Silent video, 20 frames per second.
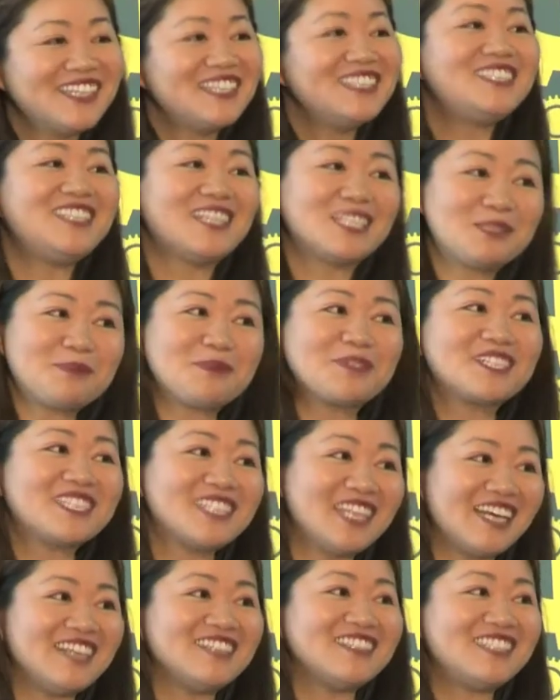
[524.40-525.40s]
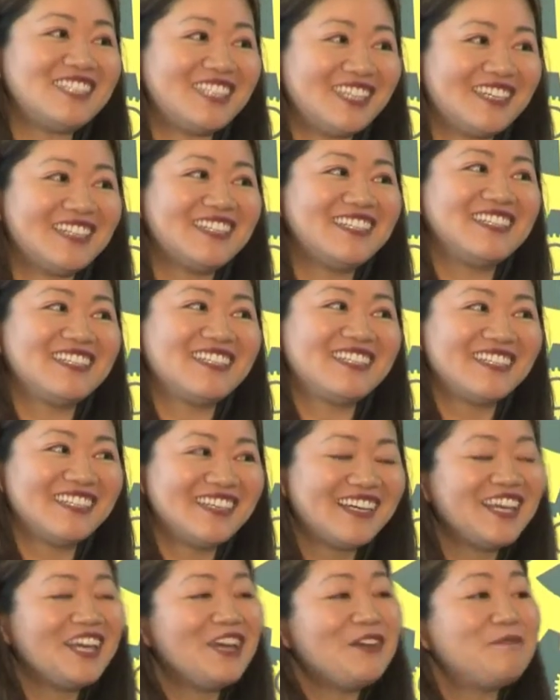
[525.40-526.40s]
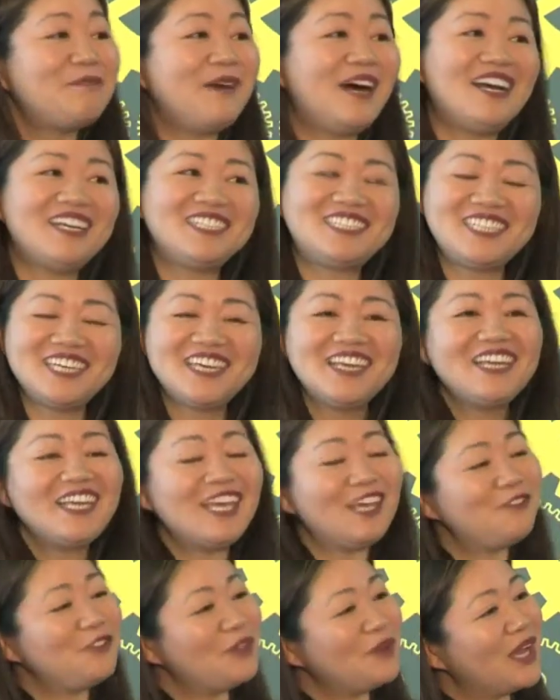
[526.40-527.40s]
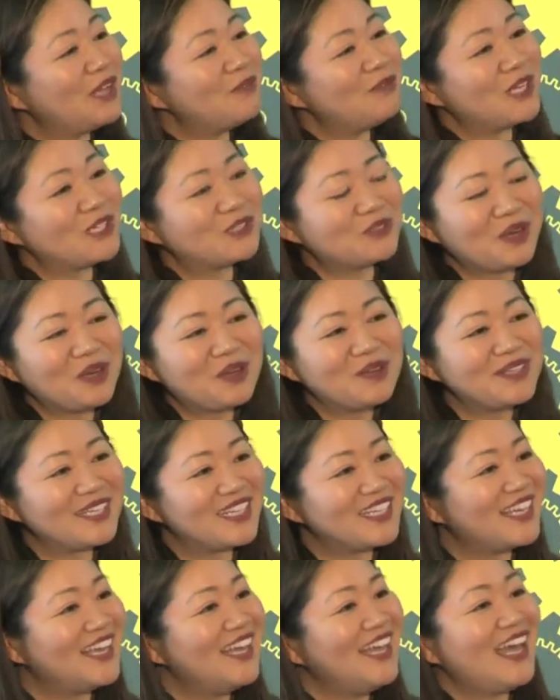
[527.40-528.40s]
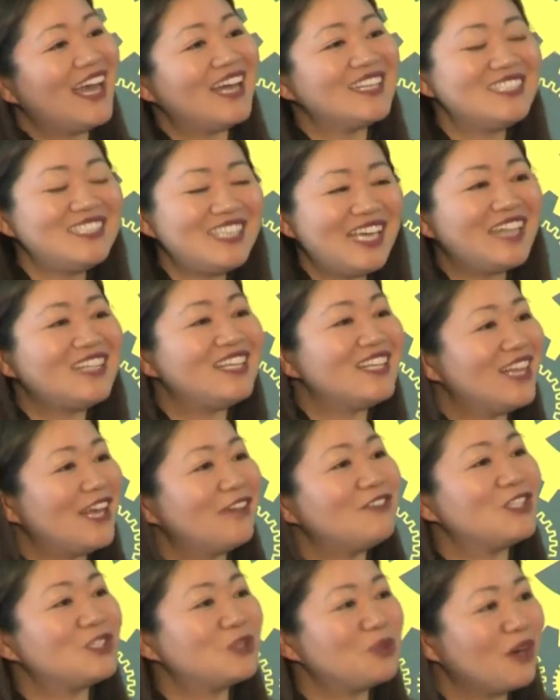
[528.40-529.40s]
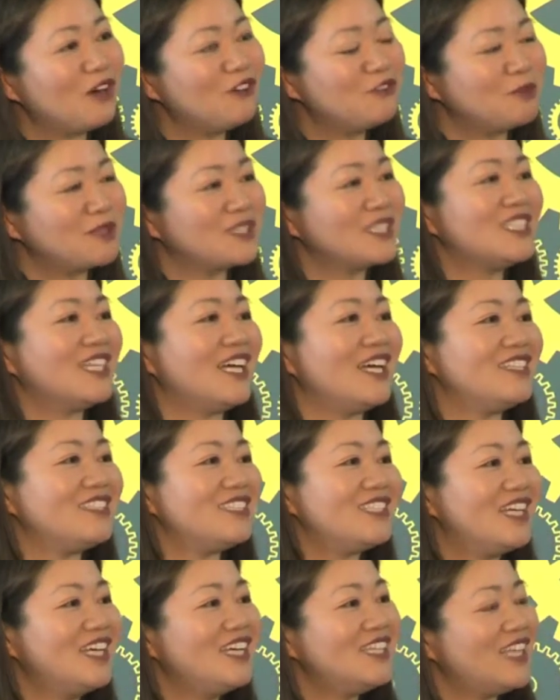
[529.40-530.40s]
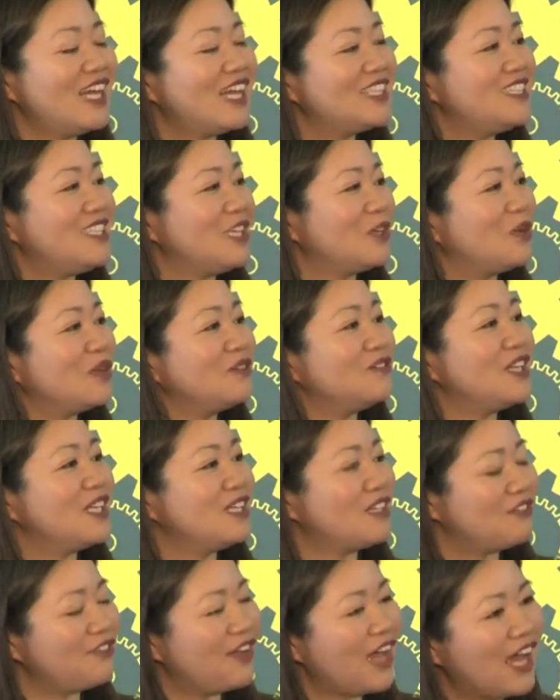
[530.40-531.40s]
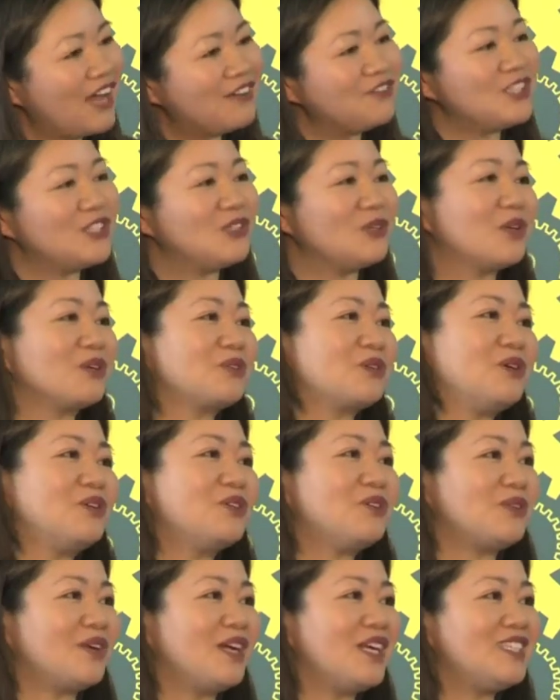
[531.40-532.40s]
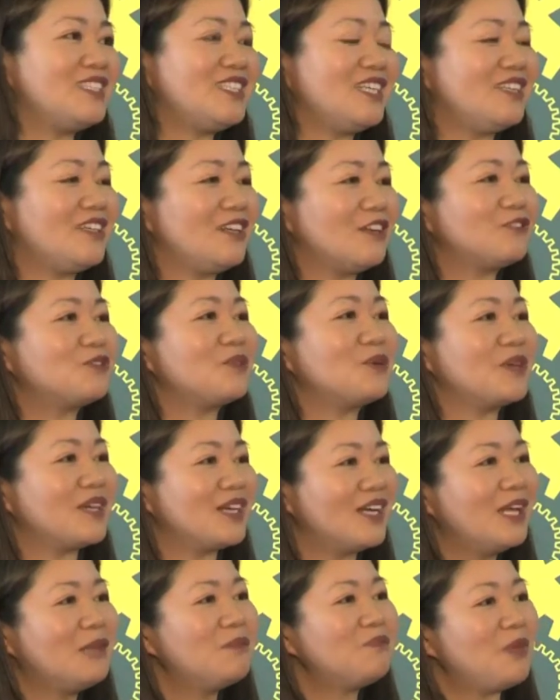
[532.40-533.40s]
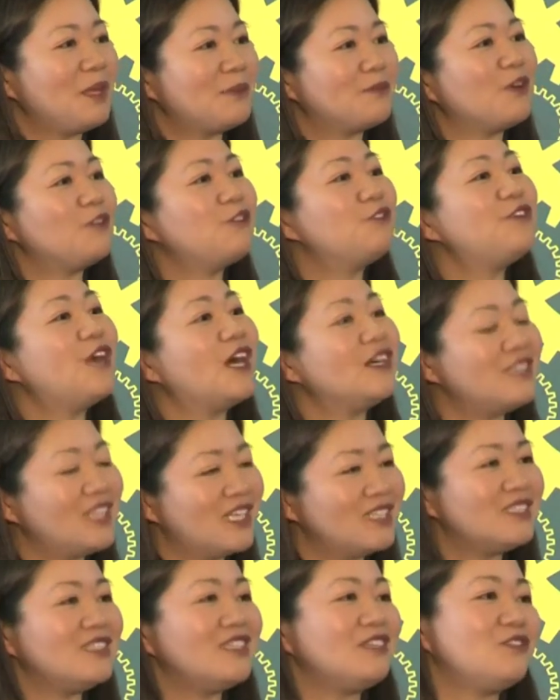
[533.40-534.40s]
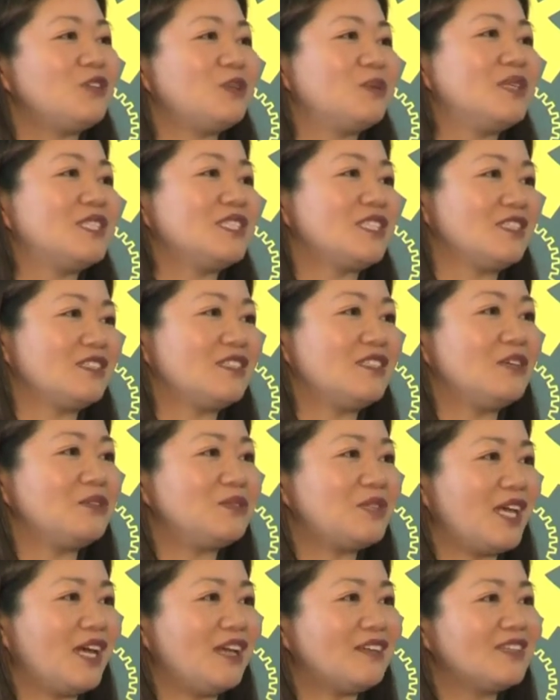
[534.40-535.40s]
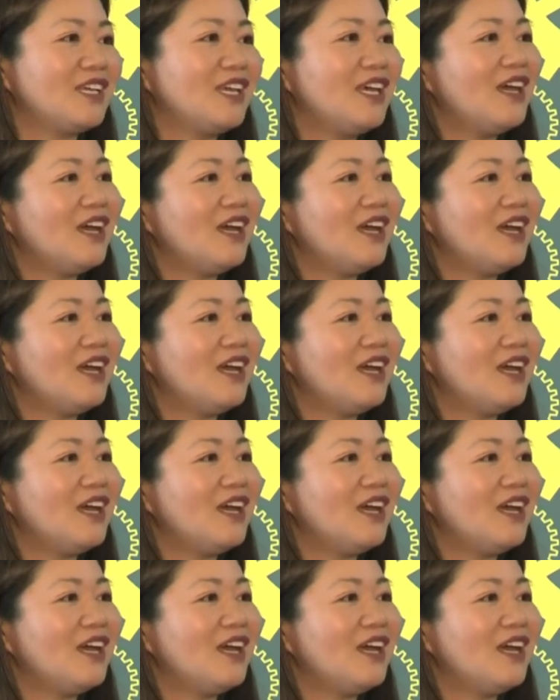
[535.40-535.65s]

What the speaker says: 6%. But if you had been growing at 10, 11, 12%, that's the equivalent of having your growth rate, and therefore people felt as if it was a slowdown.